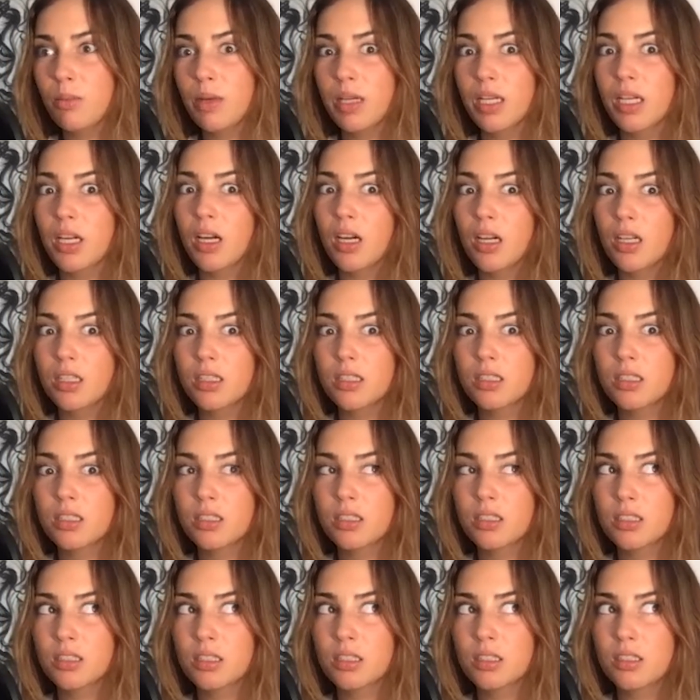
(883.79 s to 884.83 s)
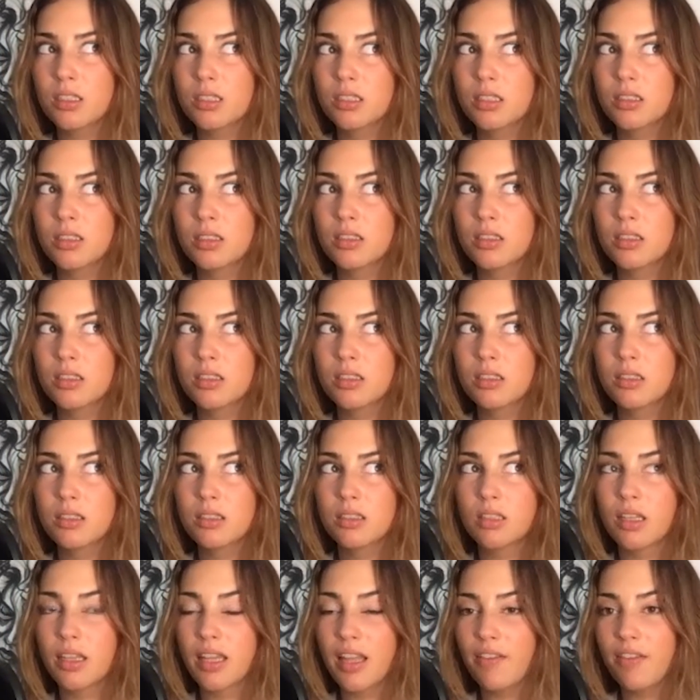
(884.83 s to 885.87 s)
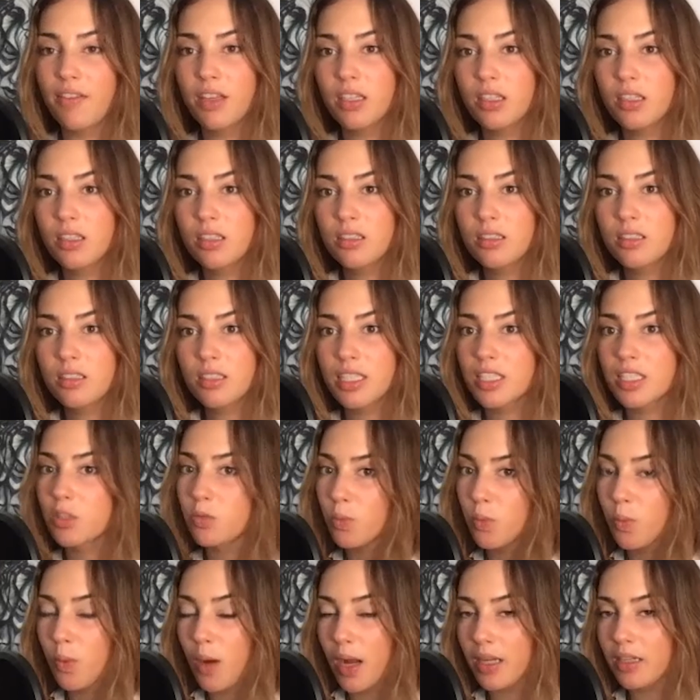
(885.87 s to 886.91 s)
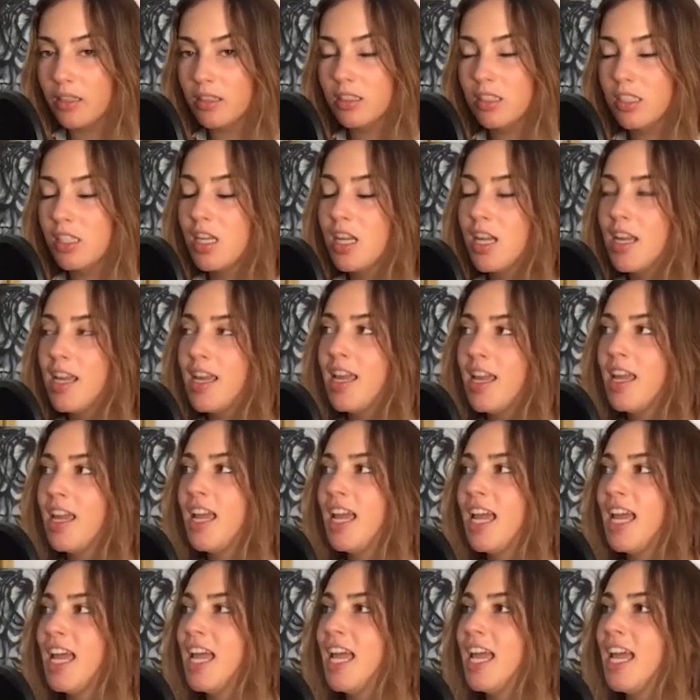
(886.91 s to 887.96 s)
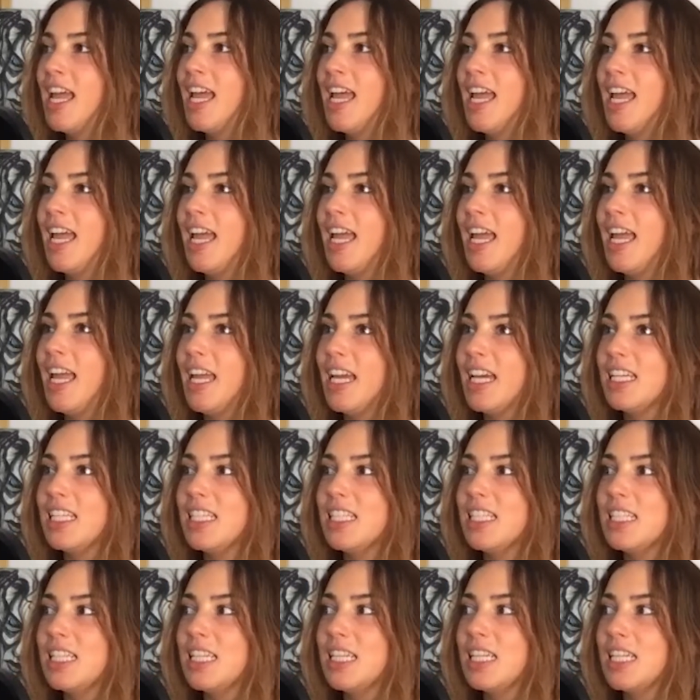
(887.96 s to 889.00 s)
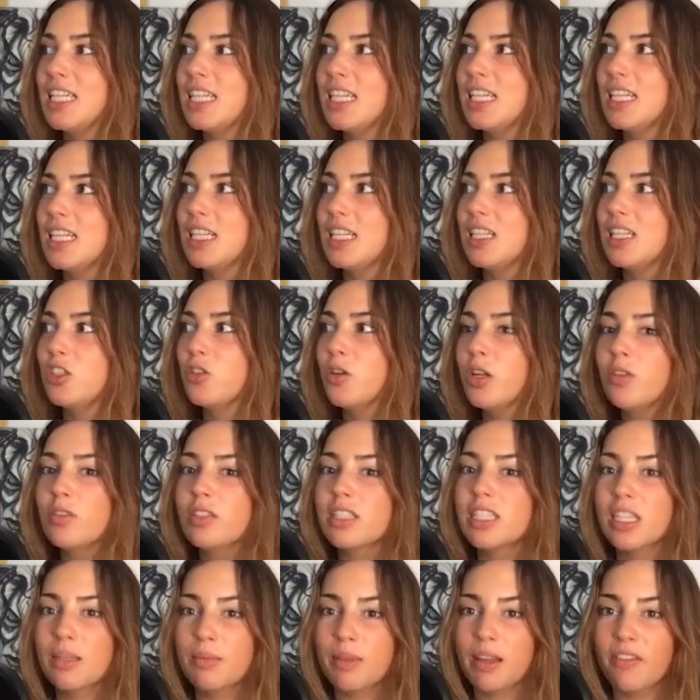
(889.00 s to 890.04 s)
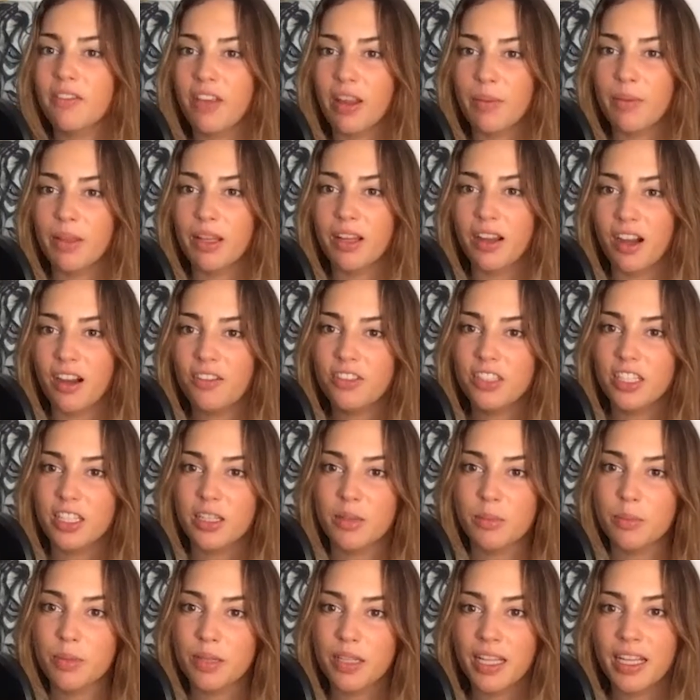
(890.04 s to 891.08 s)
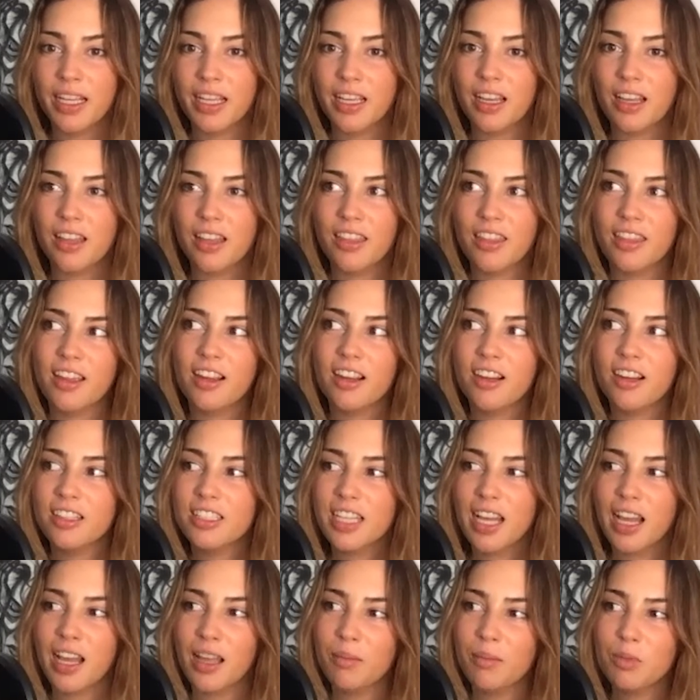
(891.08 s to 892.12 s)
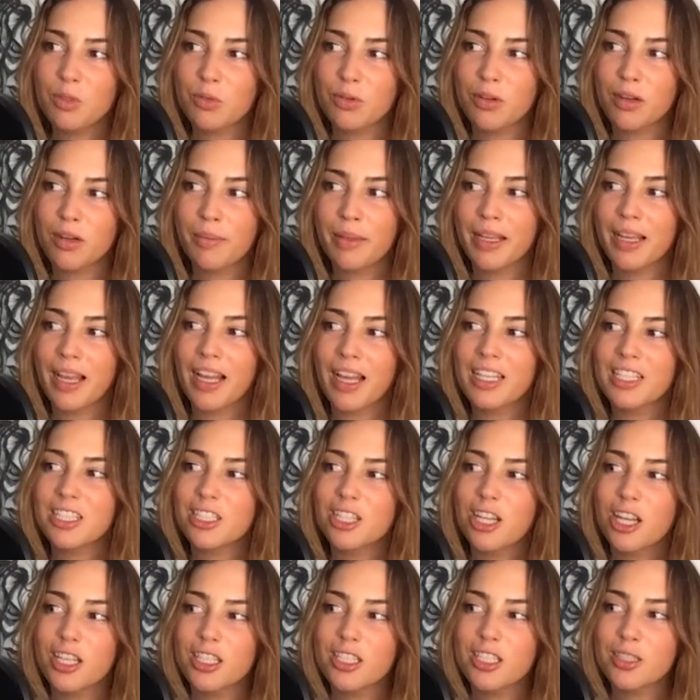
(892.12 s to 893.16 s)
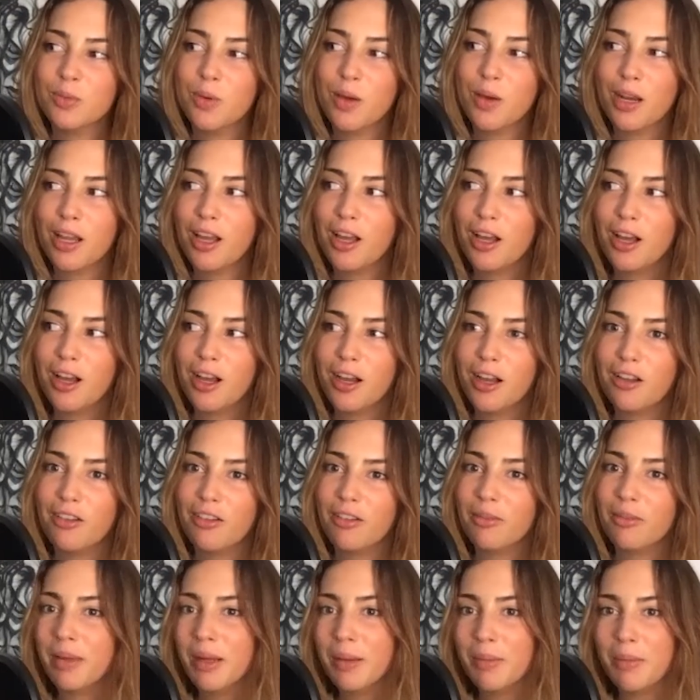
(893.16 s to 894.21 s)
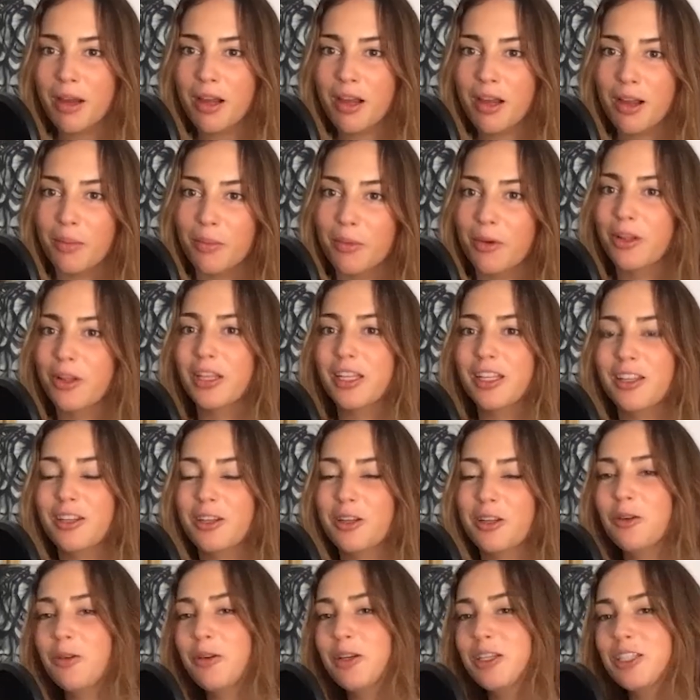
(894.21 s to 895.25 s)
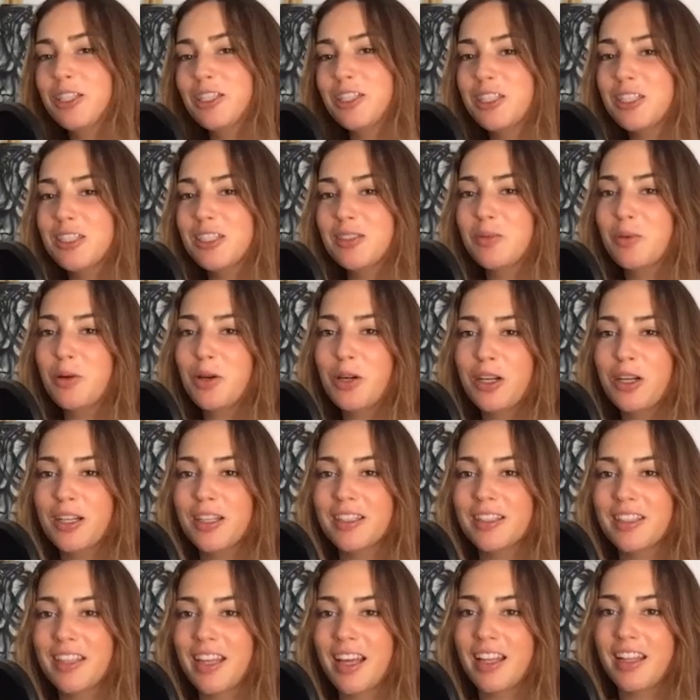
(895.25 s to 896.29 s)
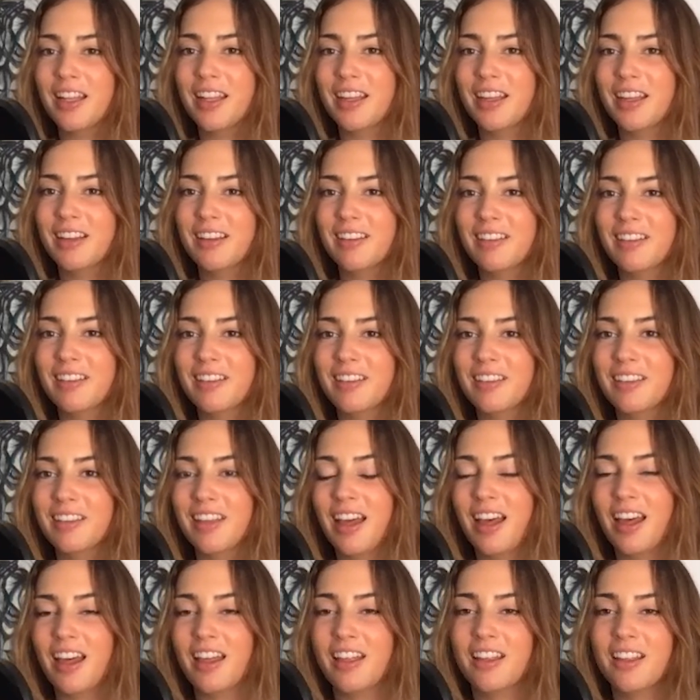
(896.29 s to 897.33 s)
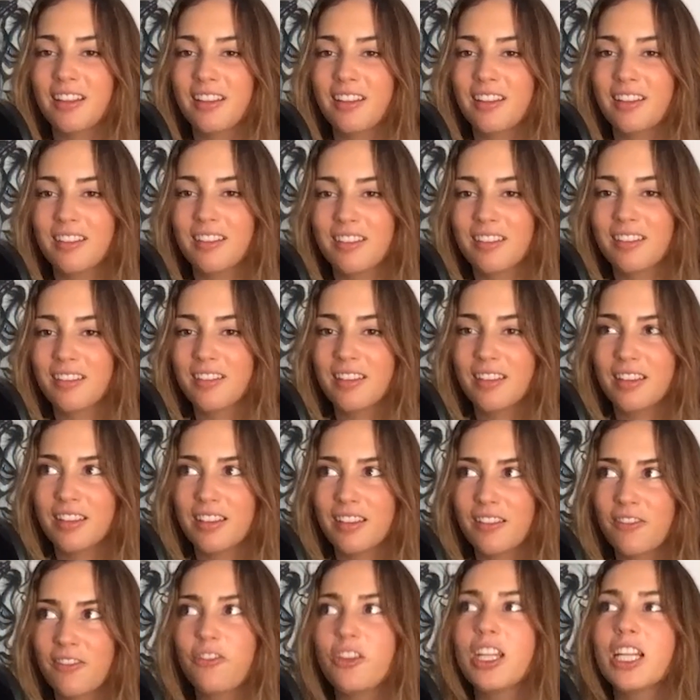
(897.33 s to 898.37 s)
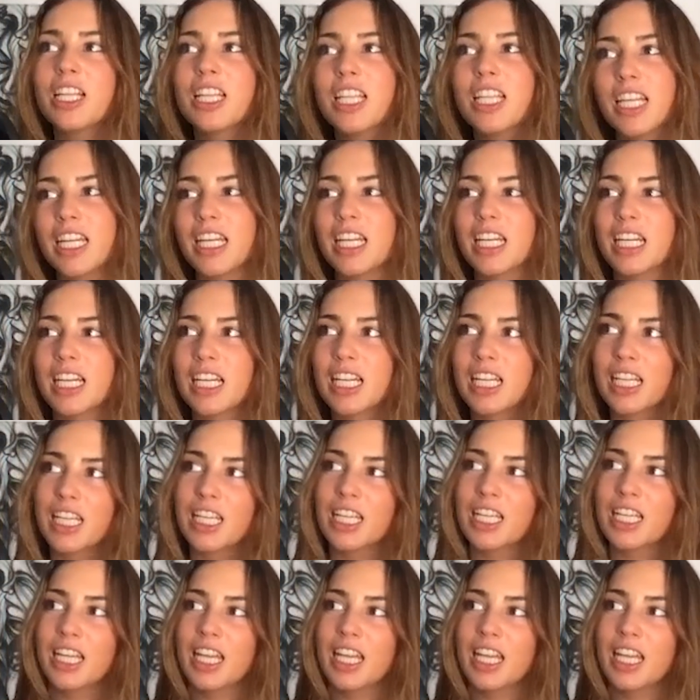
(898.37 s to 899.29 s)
Oh my gosh. 11 years. That's wild. And so I don't see my family often, but like there are times where I'm like, I just want a hug from my mom, or like, you know, I just want that, yeah. like, that feeling.